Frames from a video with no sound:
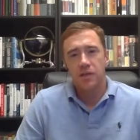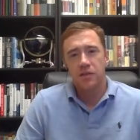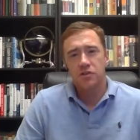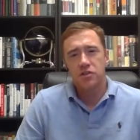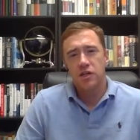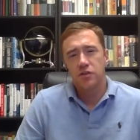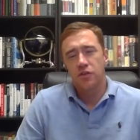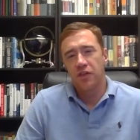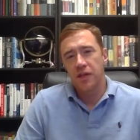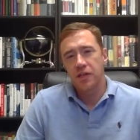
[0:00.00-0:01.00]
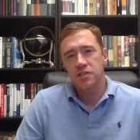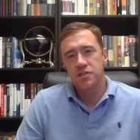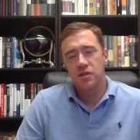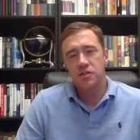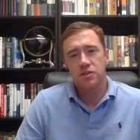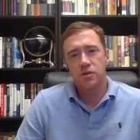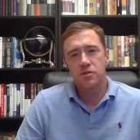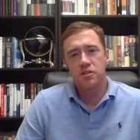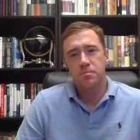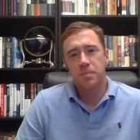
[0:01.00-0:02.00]
there's another thing, a cer
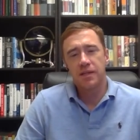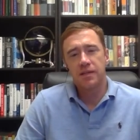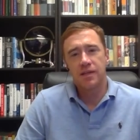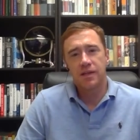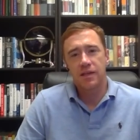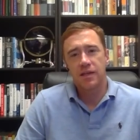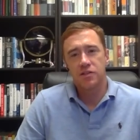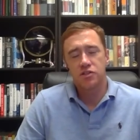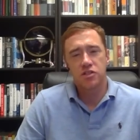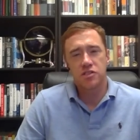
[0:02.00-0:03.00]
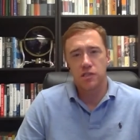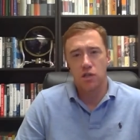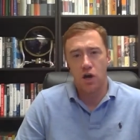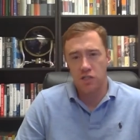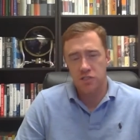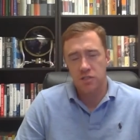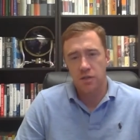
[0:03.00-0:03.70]
certain spending is just lost.